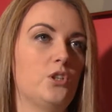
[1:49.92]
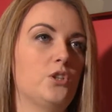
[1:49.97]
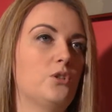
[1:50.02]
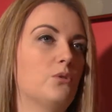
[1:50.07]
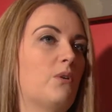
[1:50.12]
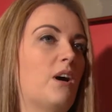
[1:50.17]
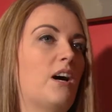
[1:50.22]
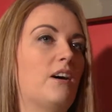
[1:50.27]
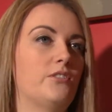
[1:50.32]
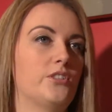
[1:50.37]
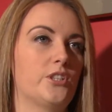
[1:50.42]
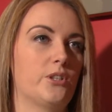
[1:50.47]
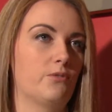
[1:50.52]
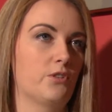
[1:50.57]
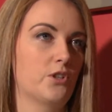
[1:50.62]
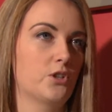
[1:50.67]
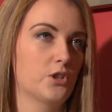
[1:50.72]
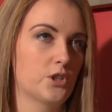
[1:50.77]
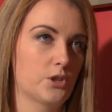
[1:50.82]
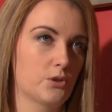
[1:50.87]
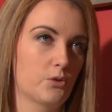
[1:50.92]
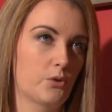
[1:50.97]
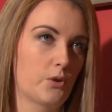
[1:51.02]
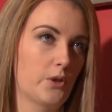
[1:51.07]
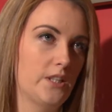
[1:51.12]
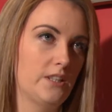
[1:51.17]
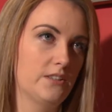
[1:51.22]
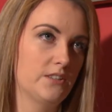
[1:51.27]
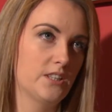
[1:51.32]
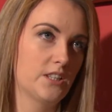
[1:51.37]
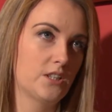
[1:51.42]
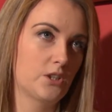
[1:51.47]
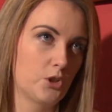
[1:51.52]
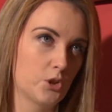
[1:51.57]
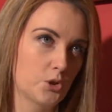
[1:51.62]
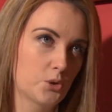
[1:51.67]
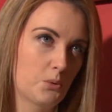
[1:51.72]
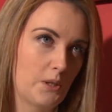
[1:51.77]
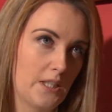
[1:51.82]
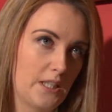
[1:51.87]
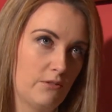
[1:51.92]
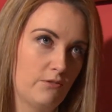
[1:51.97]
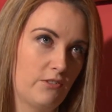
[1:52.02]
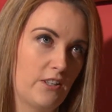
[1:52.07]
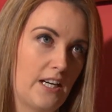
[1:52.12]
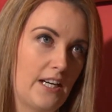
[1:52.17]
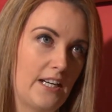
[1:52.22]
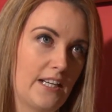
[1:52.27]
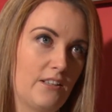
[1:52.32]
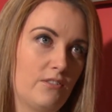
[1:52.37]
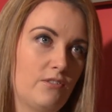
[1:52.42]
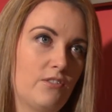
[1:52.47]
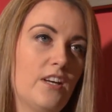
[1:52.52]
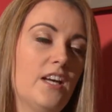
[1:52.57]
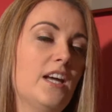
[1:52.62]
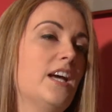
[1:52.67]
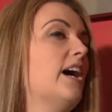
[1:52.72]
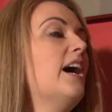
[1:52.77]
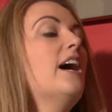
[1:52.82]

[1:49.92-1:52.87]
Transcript: you don't have cervical screening until you're 25.